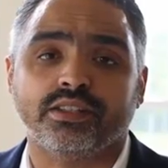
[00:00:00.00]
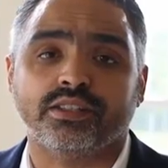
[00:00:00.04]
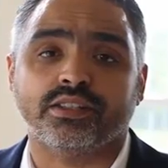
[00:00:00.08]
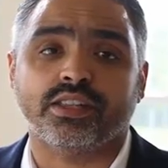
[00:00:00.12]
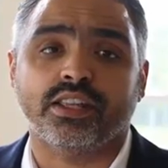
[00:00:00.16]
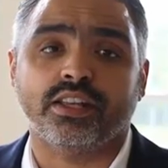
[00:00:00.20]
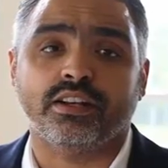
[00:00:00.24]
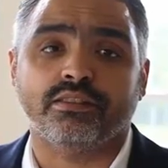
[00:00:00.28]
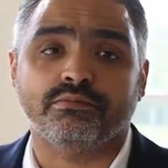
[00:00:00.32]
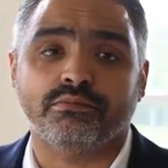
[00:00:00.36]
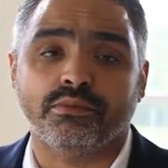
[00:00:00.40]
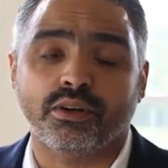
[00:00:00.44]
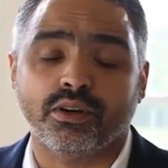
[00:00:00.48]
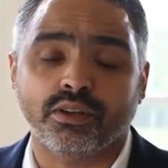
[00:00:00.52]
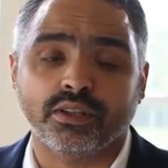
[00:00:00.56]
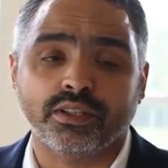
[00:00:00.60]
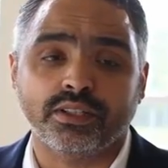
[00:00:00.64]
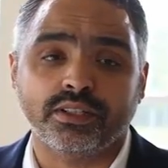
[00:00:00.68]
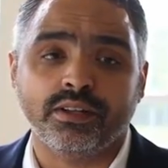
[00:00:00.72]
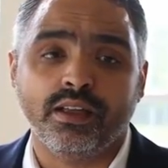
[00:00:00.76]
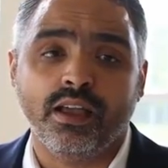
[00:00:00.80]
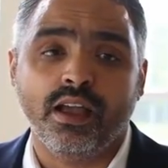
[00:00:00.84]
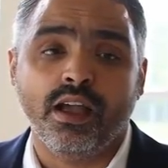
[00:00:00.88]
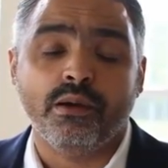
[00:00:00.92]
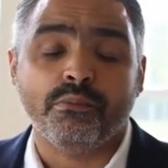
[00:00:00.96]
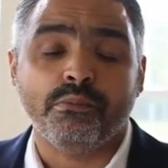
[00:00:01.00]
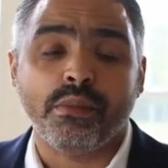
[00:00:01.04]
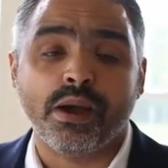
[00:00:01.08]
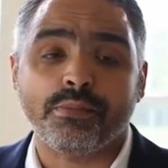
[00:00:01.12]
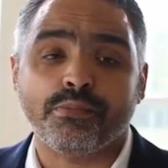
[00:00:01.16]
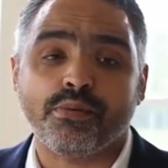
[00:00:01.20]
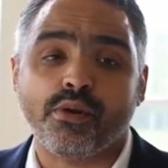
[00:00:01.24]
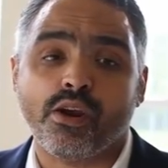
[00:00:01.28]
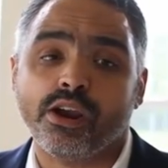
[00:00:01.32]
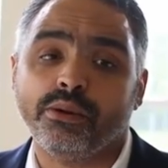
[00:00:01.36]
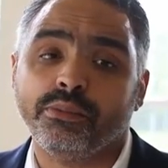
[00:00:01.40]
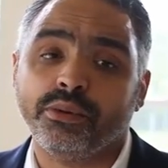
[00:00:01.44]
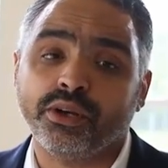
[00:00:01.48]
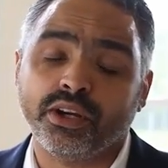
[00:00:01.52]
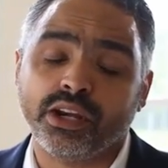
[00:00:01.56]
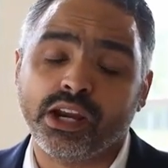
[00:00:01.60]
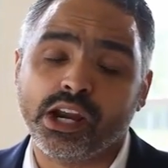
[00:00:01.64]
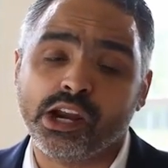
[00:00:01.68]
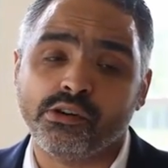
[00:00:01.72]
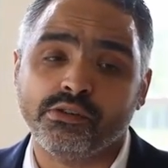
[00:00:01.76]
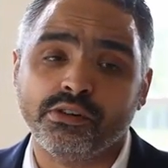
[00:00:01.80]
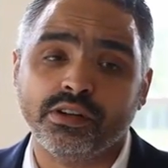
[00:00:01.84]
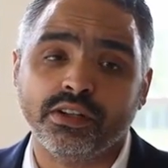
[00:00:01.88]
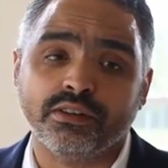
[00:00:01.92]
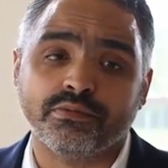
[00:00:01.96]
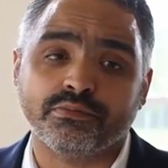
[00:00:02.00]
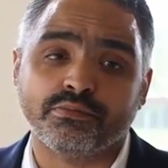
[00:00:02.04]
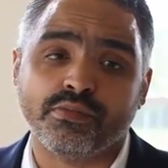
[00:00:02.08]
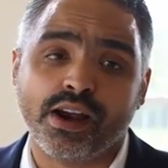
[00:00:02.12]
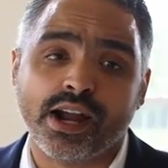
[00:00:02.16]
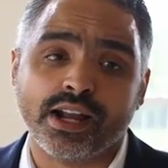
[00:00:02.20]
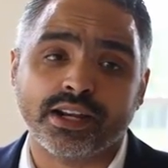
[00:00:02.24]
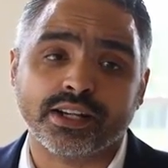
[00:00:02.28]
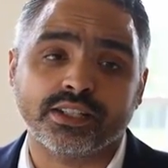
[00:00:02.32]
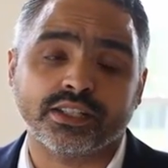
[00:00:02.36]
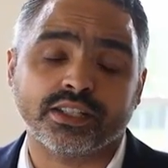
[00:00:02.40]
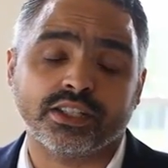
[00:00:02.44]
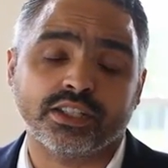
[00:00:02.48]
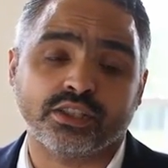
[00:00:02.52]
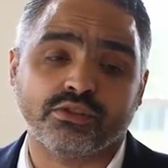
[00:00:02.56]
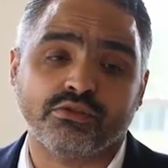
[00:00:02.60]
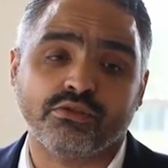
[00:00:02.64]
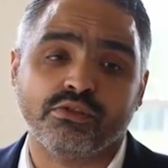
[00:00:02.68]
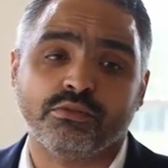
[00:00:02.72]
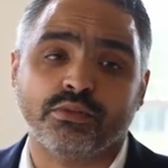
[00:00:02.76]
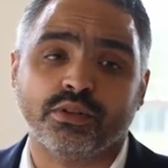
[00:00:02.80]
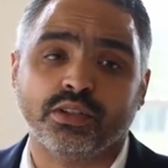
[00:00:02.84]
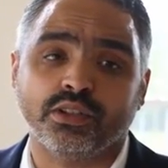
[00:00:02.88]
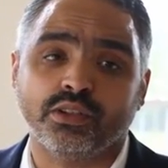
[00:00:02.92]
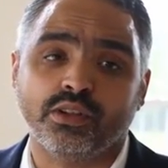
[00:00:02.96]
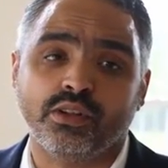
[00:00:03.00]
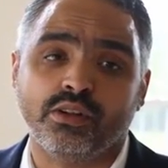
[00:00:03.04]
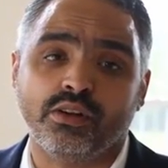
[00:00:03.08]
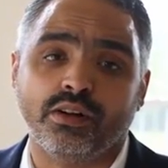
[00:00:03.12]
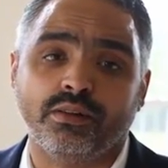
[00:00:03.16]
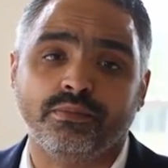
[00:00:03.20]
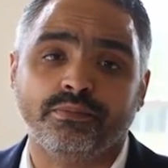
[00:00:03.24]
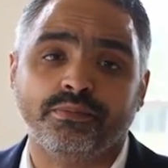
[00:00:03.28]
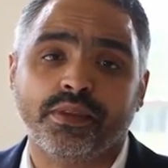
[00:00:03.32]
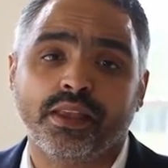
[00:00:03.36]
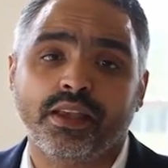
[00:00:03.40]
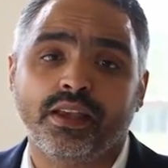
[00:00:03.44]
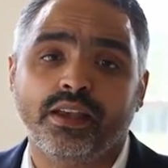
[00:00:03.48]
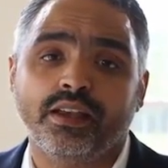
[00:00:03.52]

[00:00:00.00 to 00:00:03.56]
in the state of Maryland. My primary area of practice is criminal law.